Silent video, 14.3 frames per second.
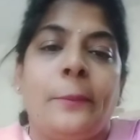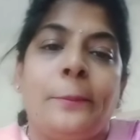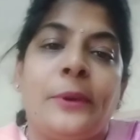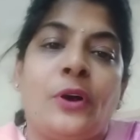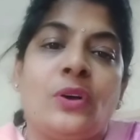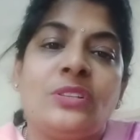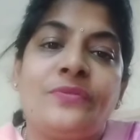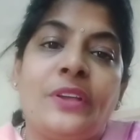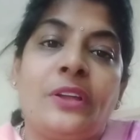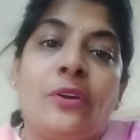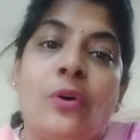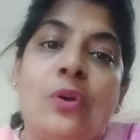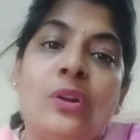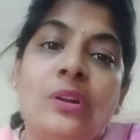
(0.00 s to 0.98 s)
because we are
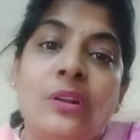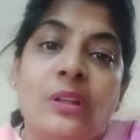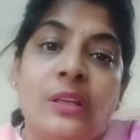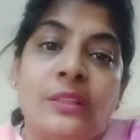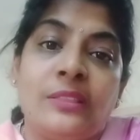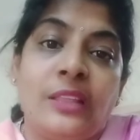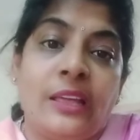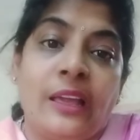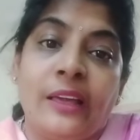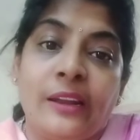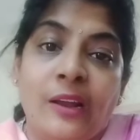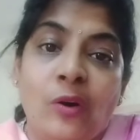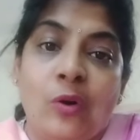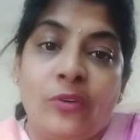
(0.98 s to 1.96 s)
all in the
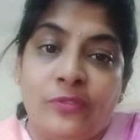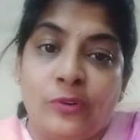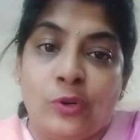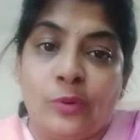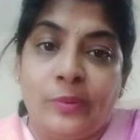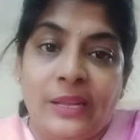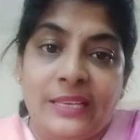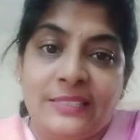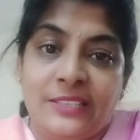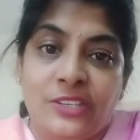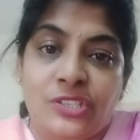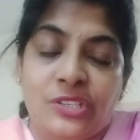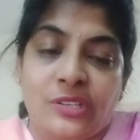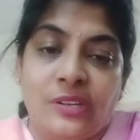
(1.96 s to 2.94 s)
era of
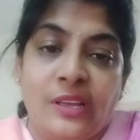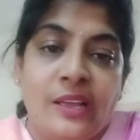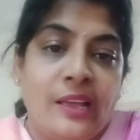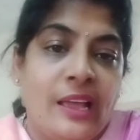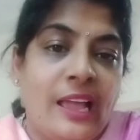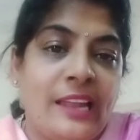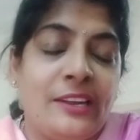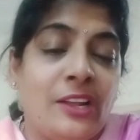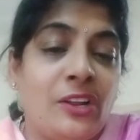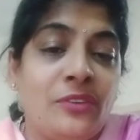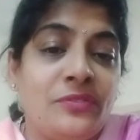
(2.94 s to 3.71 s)
globalization, and none of the